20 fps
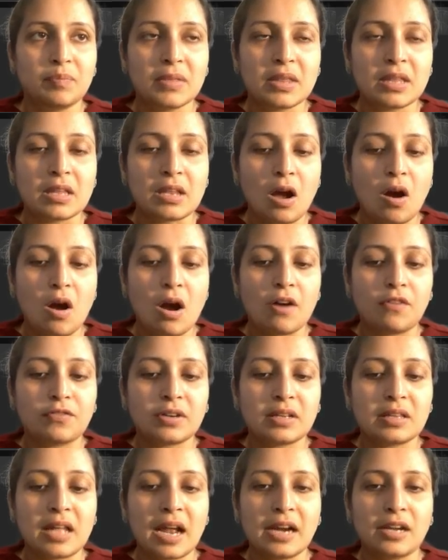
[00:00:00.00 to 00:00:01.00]
Now
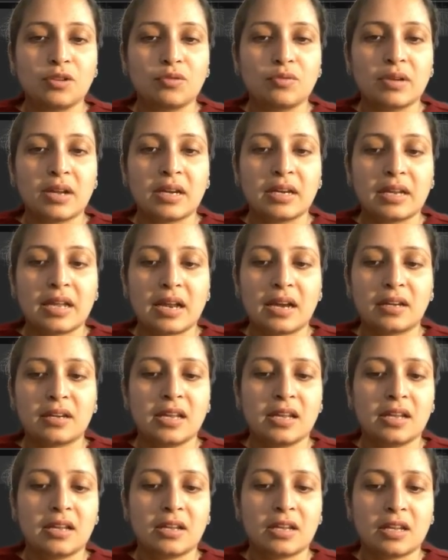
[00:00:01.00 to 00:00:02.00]
after that you can get
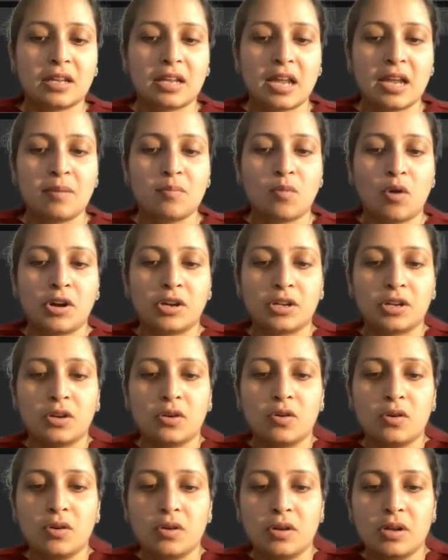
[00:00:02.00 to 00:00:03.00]
k
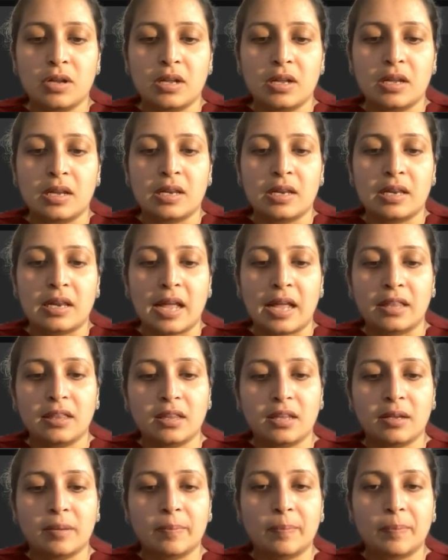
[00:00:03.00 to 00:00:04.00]
modulo
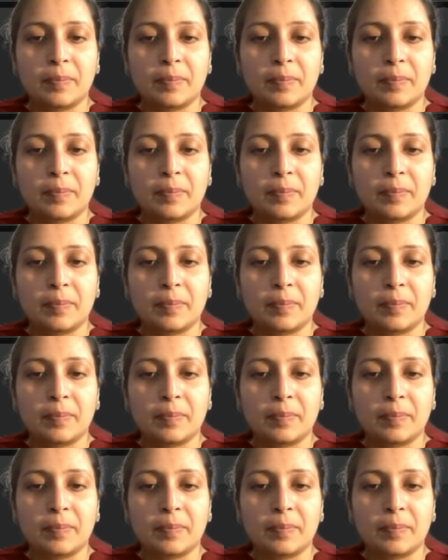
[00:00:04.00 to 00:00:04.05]
length